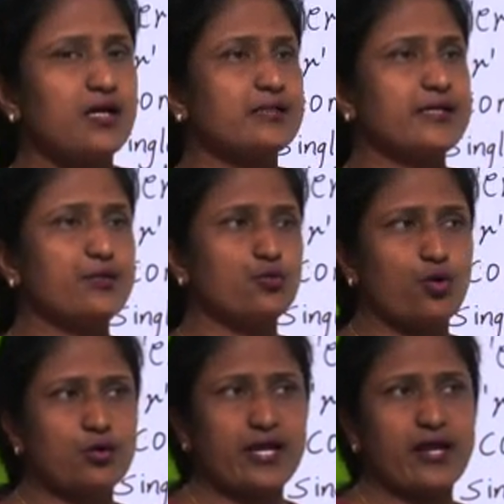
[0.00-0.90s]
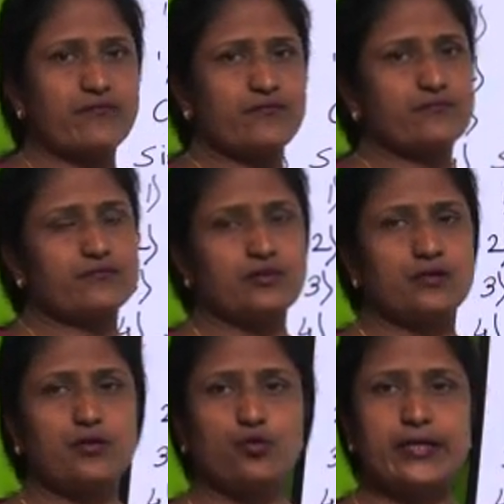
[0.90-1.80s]
They do not have
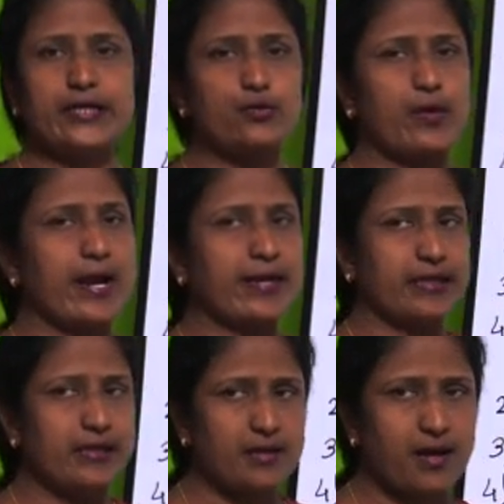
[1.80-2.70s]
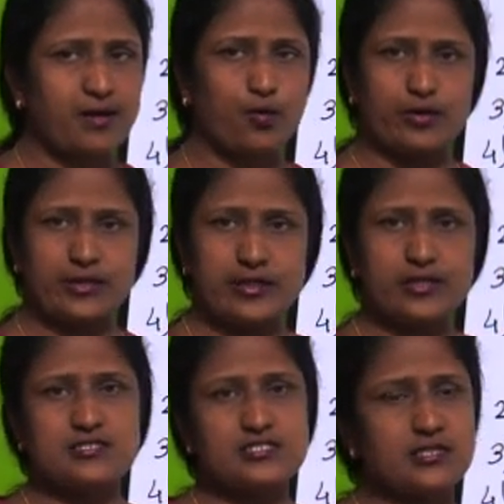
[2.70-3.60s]
no need to add ER or
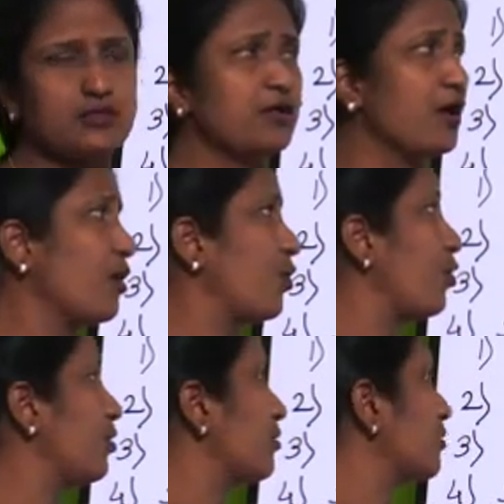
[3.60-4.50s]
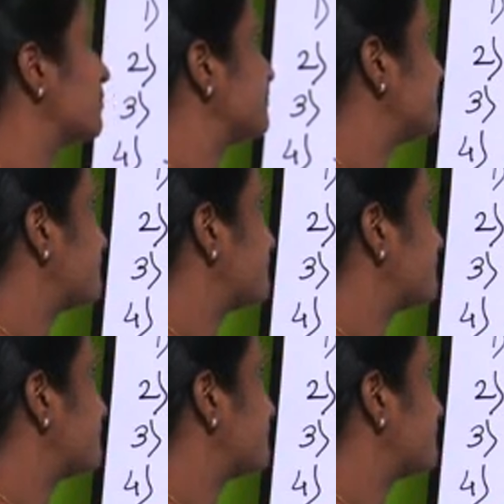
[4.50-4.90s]
EST, or